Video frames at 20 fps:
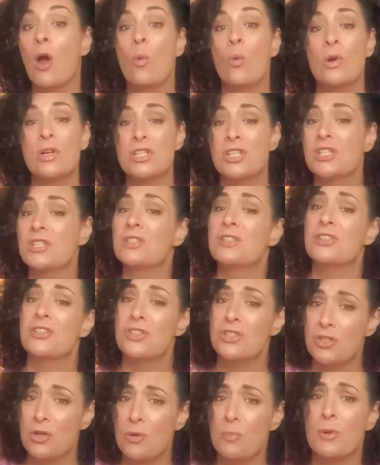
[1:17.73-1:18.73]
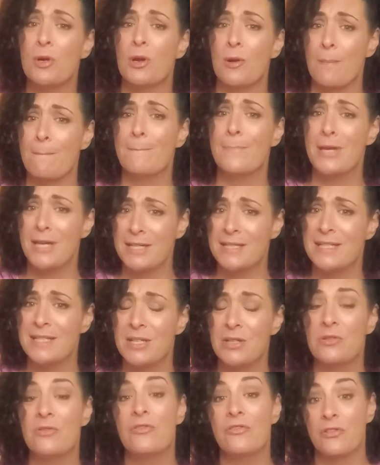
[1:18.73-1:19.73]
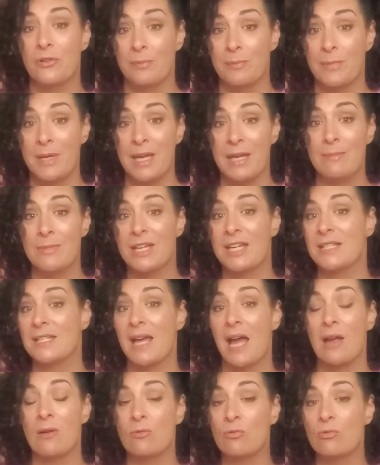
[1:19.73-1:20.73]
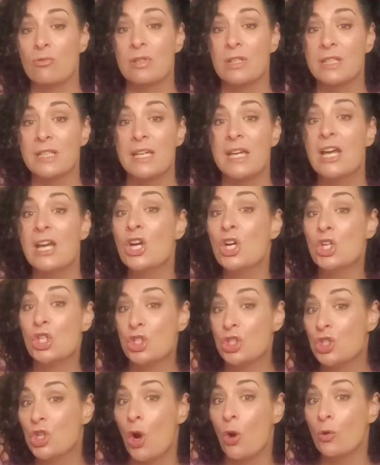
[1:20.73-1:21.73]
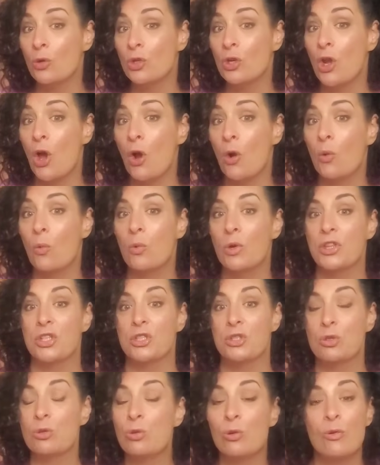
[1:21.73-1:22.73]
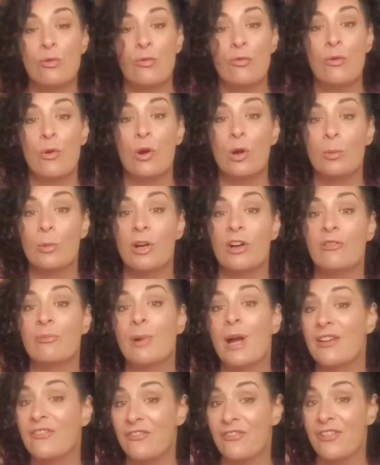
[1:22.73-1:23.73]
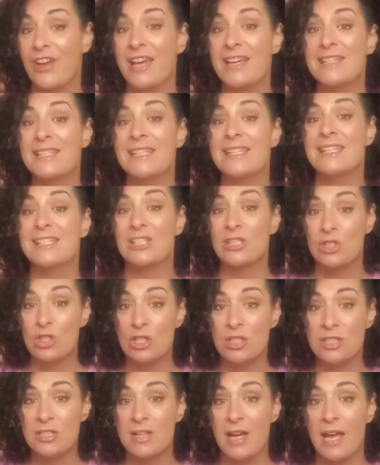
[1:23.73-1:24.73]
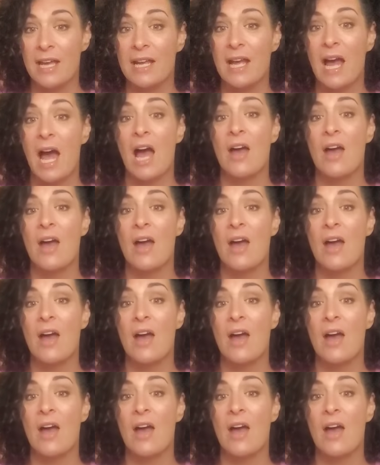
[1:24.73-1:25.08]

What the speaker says: which is a super big deal for me because I really don't know what the true form of my face has looked like.